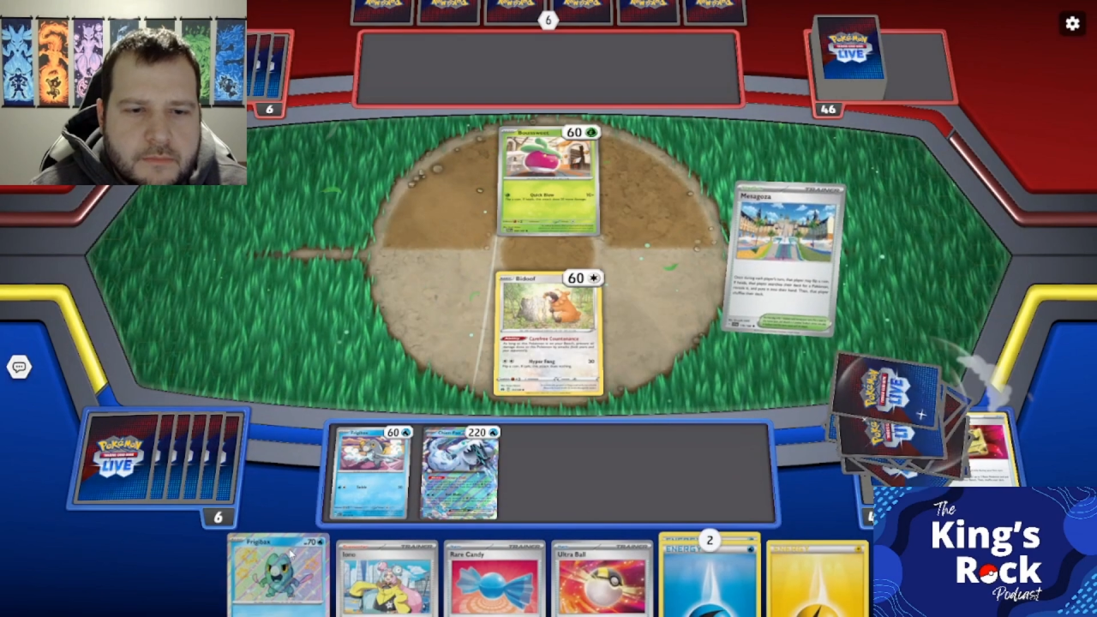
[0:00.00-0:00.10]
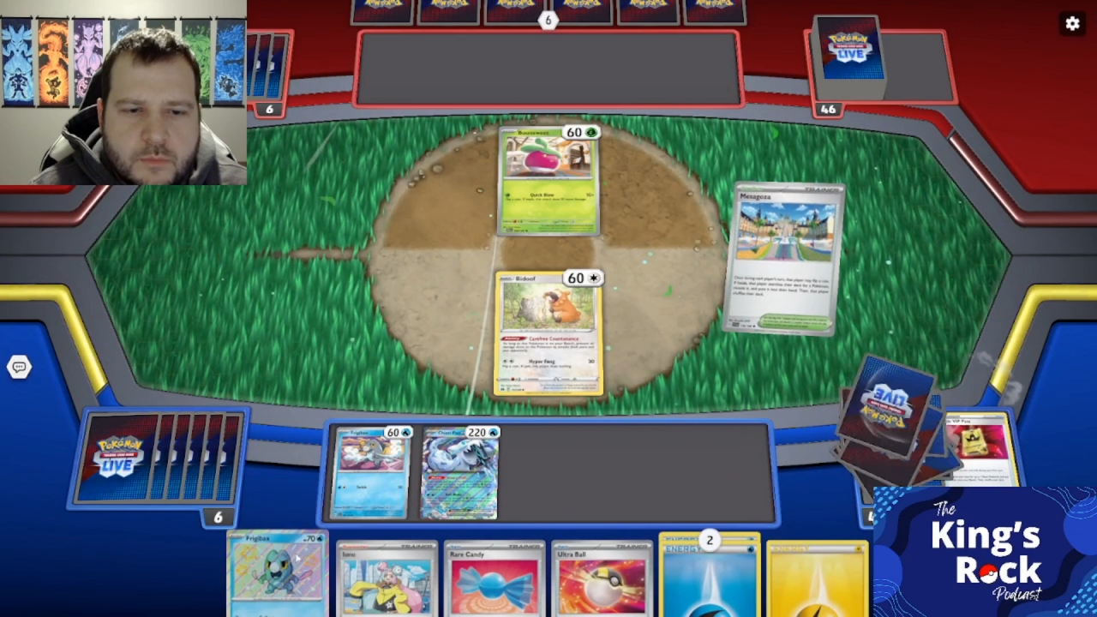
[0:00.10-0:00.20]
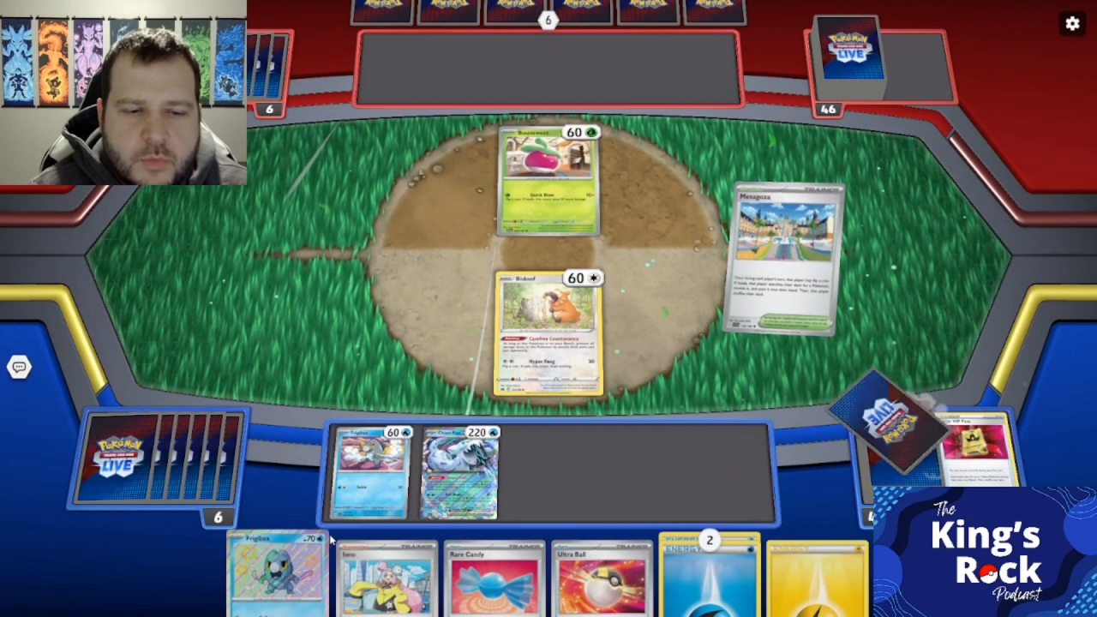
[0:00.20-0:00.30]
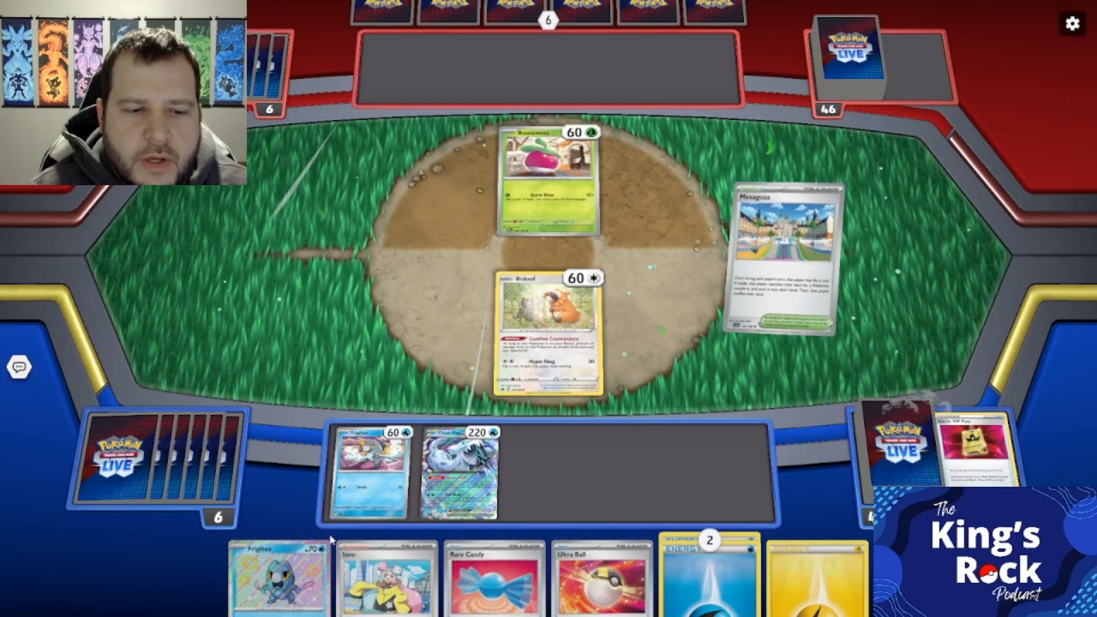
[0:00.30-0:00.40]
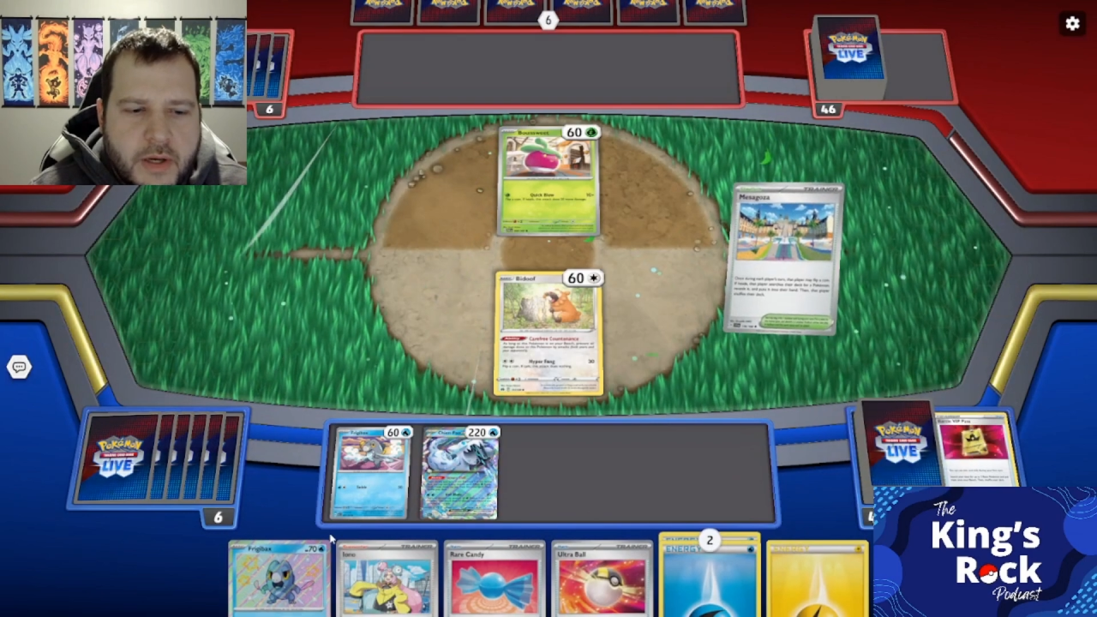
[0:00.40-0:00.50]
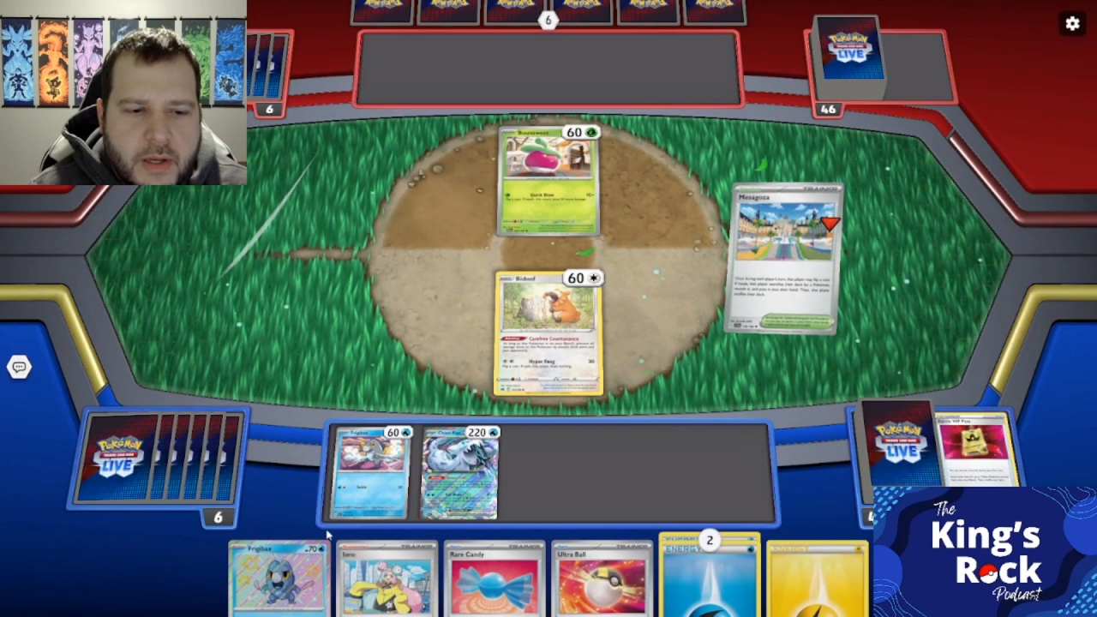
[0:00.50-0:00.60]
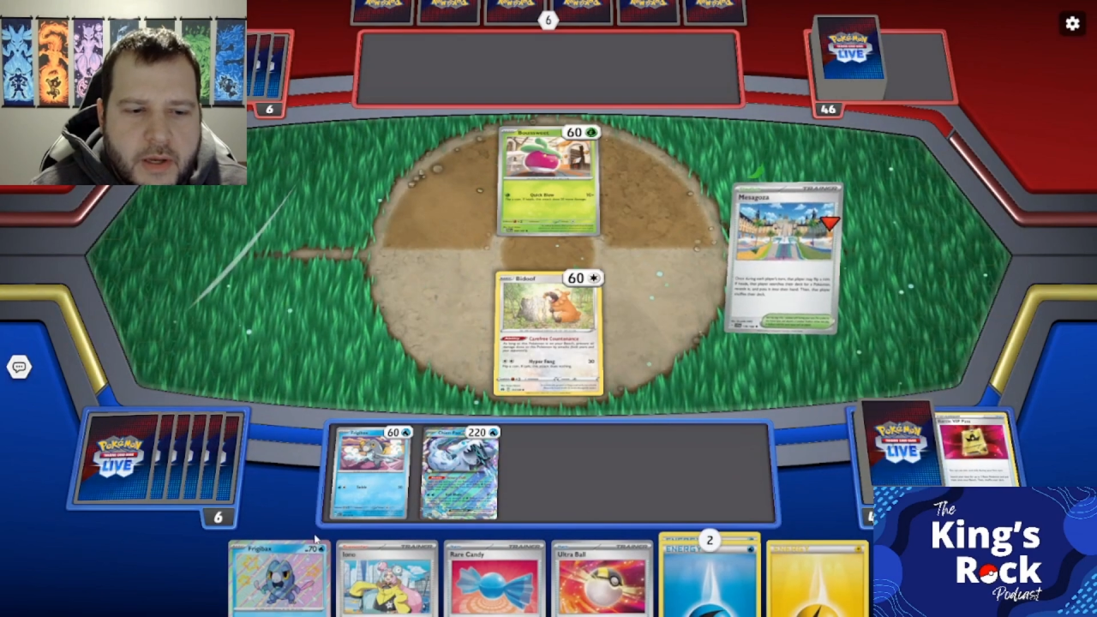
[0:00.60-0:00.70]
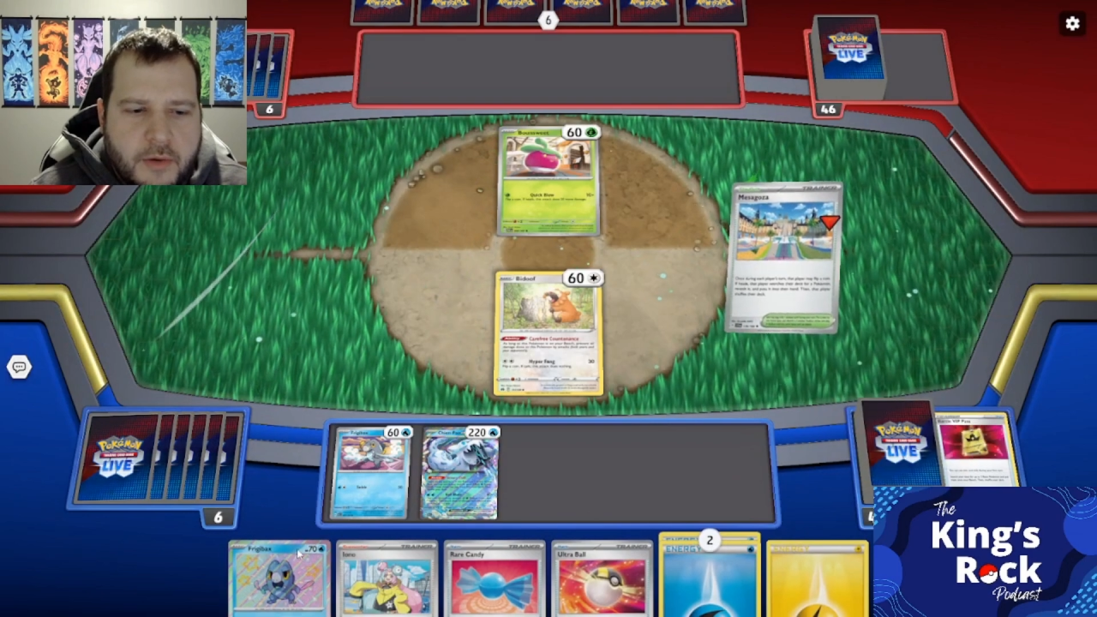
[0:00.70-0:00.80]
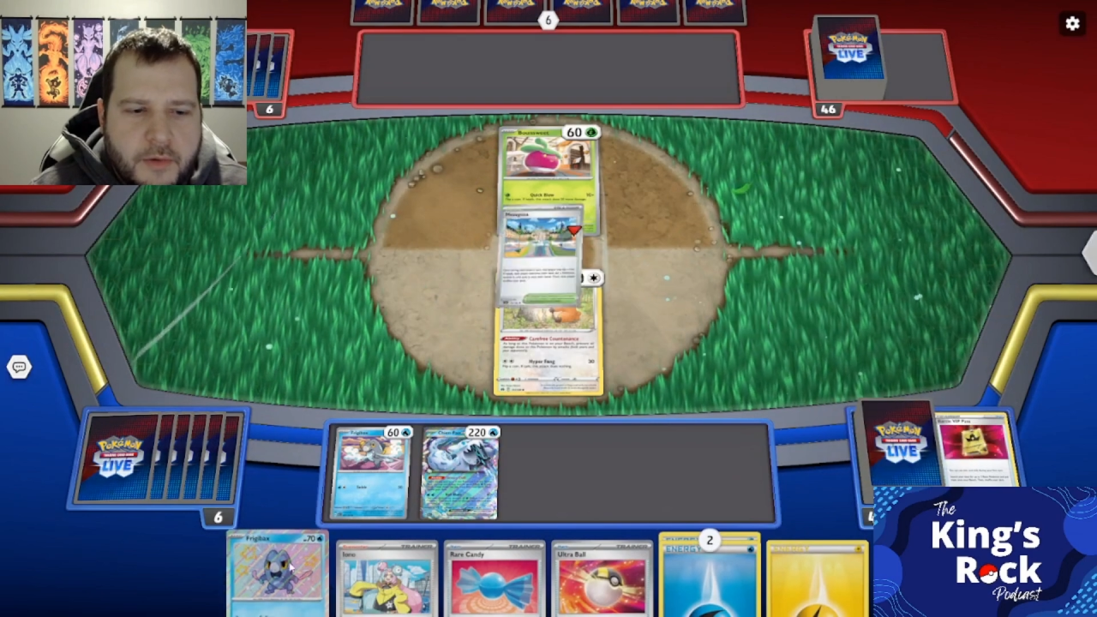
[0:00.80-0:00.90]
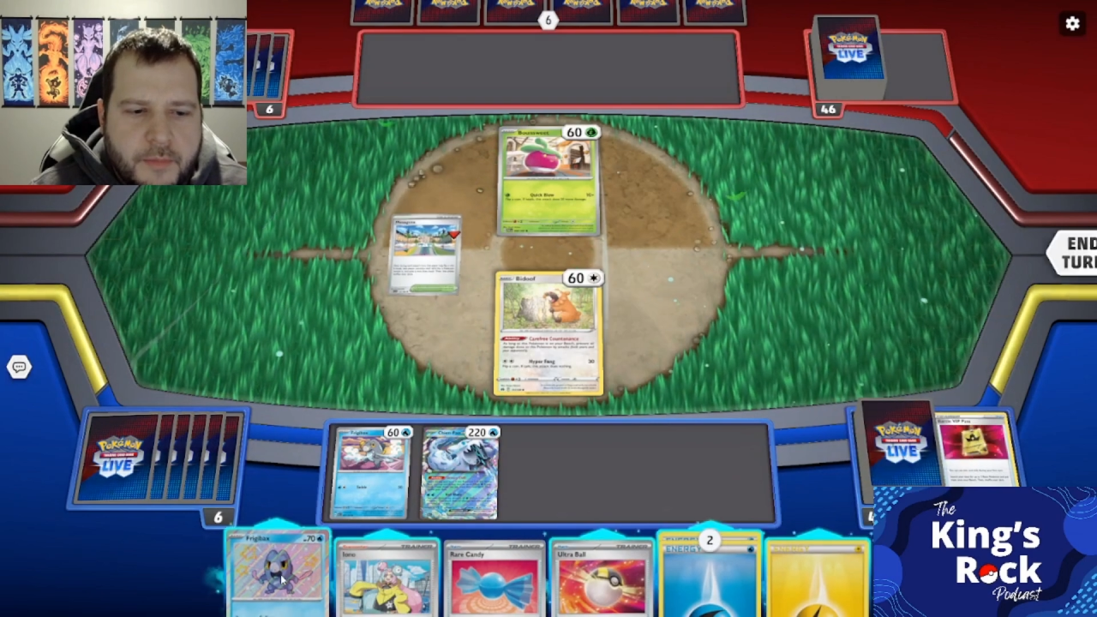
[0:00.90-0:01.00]
We're not going to
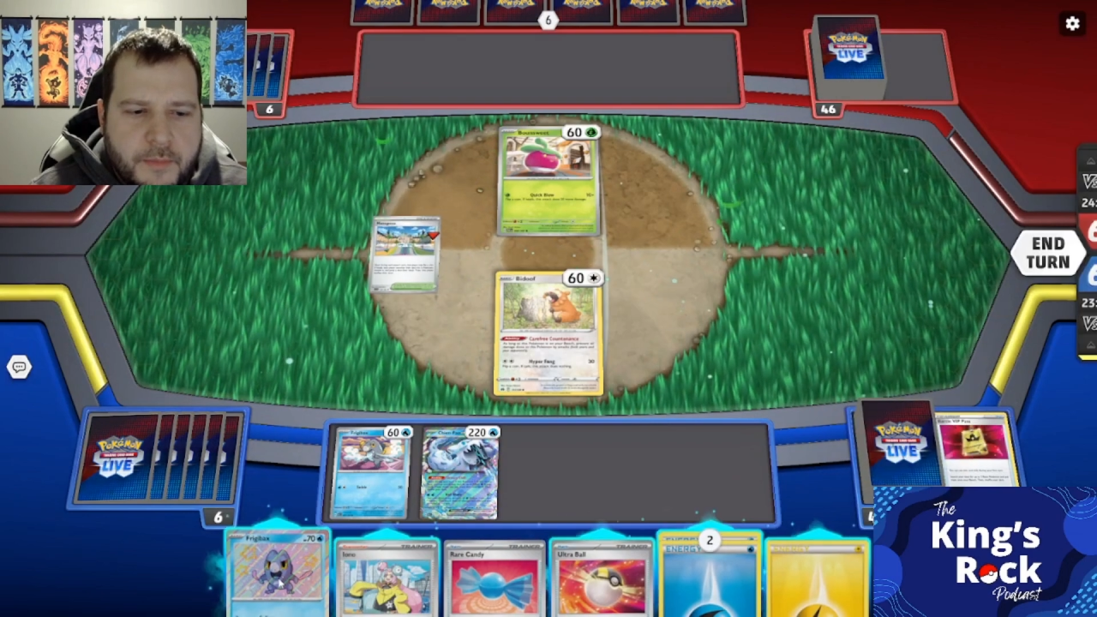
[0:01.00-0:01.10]
Iono.